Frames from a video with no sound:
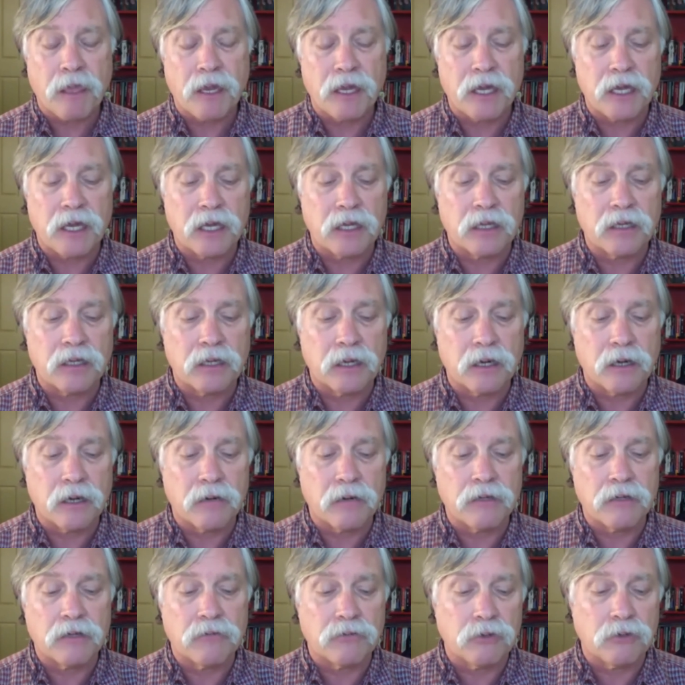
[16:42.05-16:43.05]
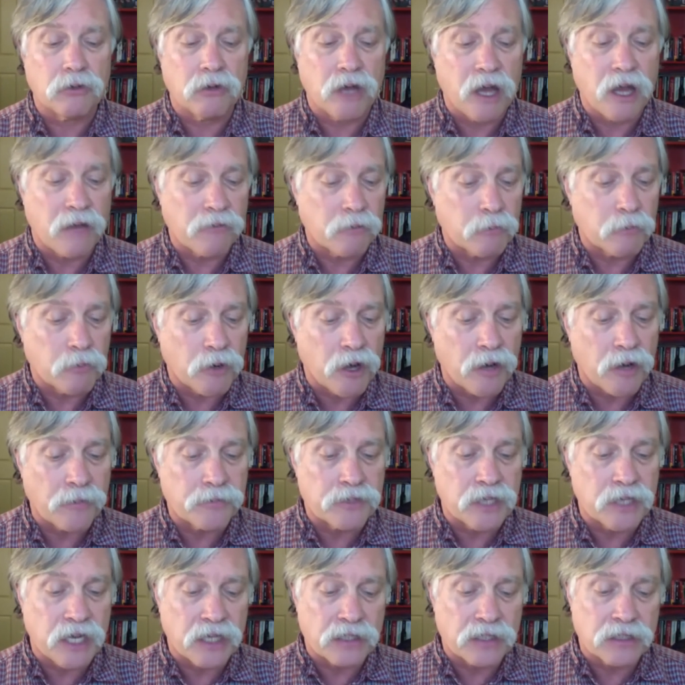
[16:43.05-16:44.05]
And if you're having
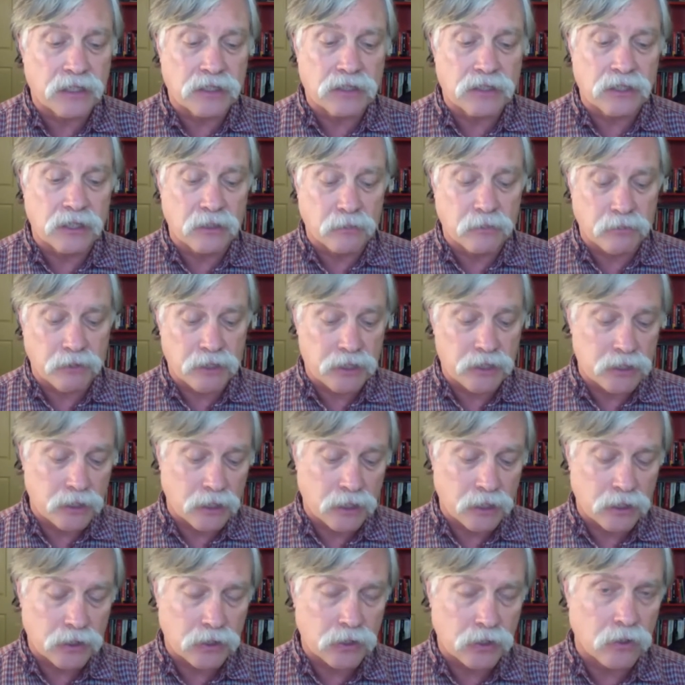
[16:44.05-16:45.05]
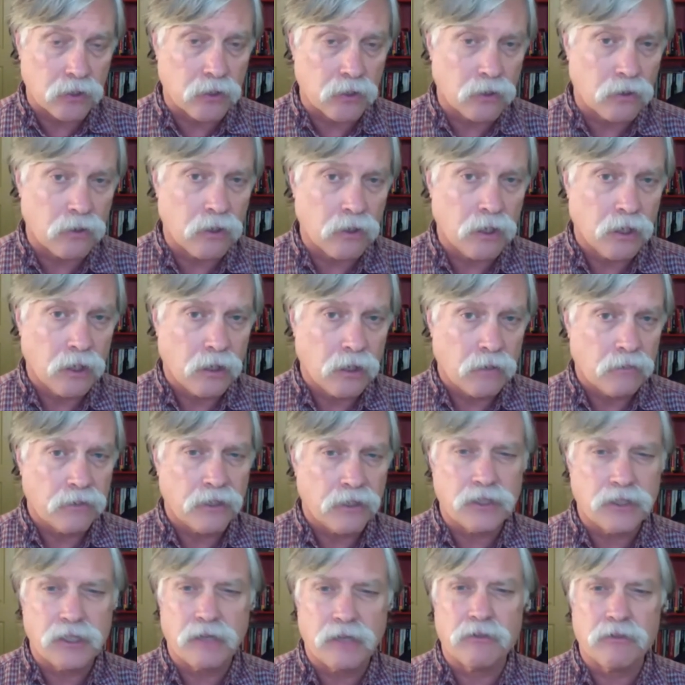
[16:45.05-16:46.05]
problems accessing it, please let us know.
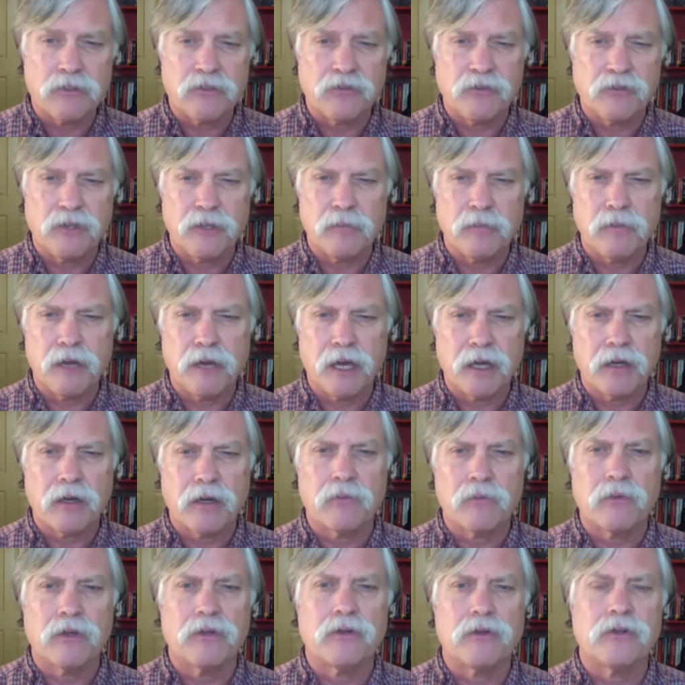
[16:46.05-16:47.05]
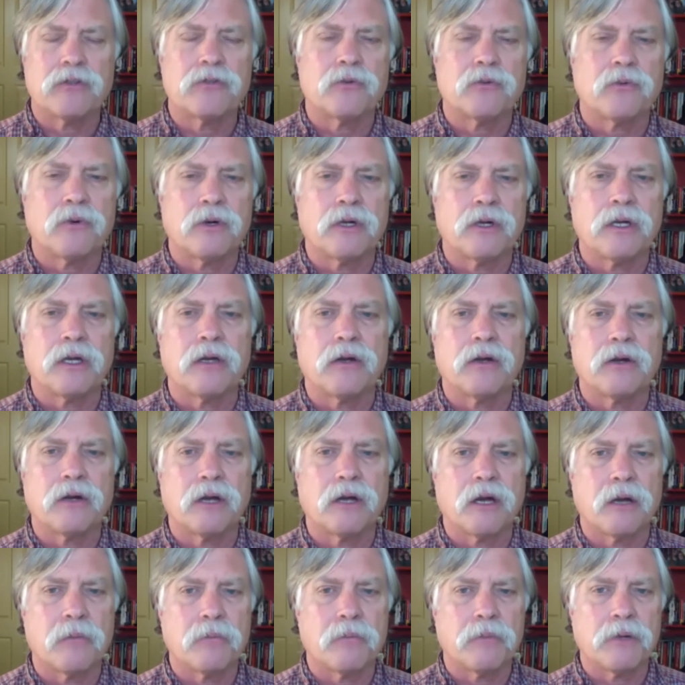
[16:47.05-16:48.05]
Please give us feedback on whether it's working or
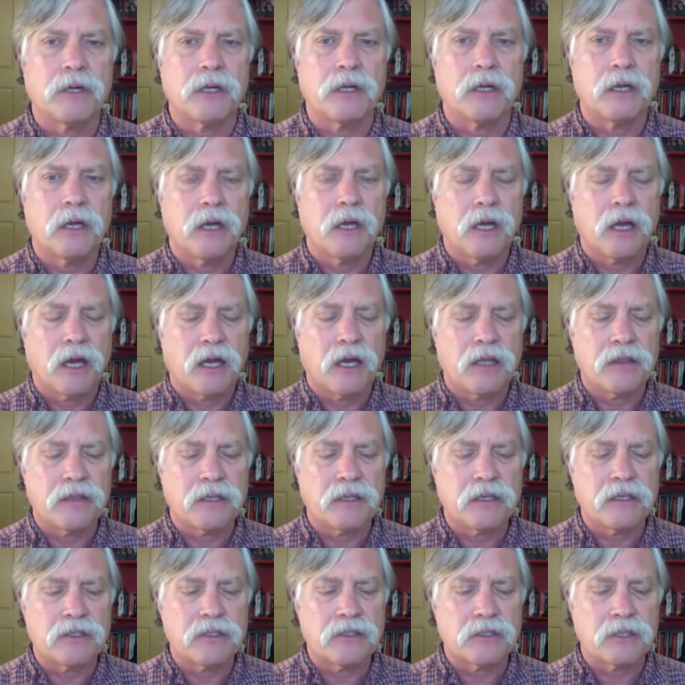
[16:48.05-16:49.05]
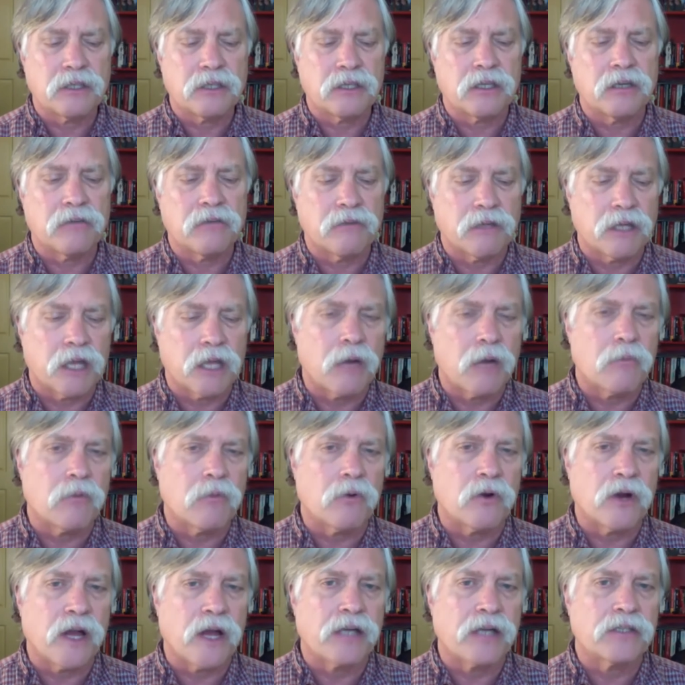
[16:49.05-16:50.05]
not. But I think it's going to give a lot
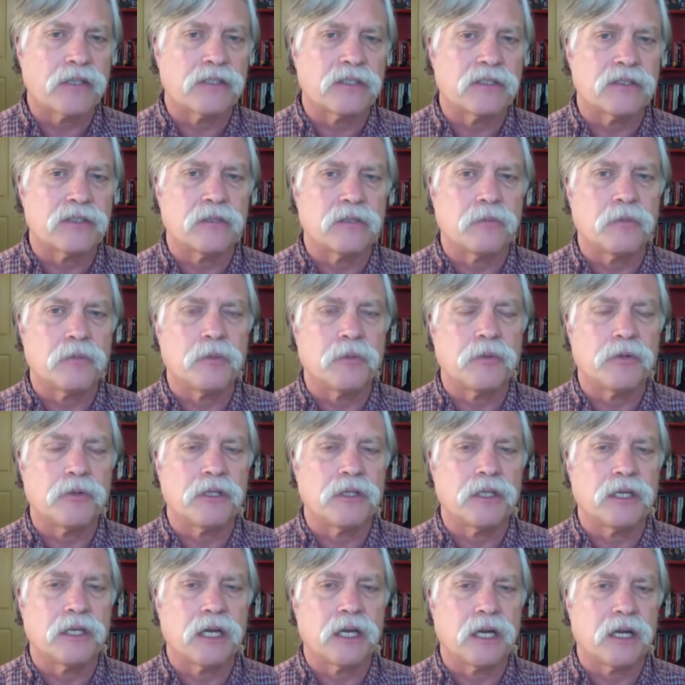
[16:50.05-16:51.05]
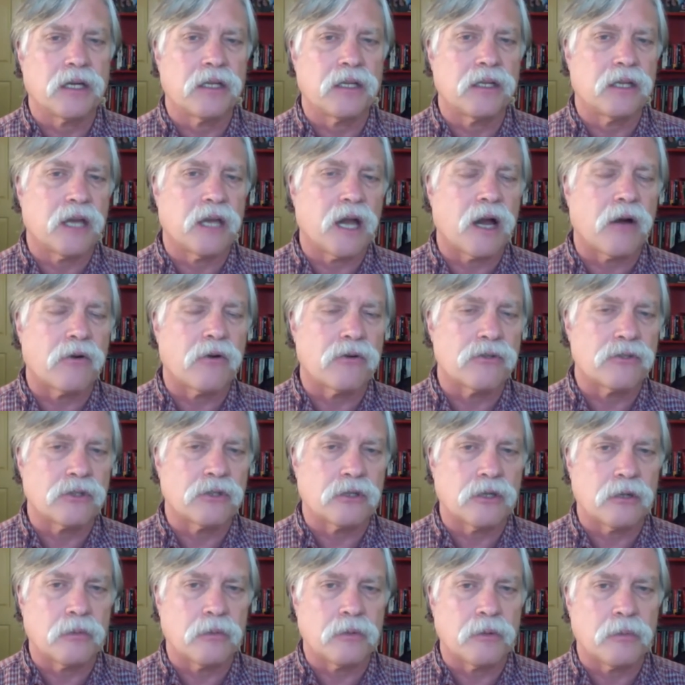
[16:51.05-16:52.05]
more access to people in the county. The hours
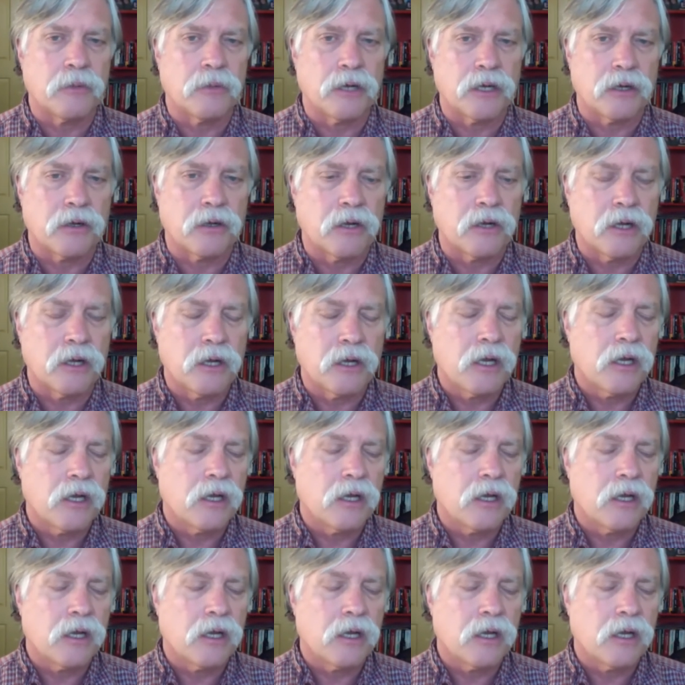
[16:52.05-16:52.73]
are going to be better.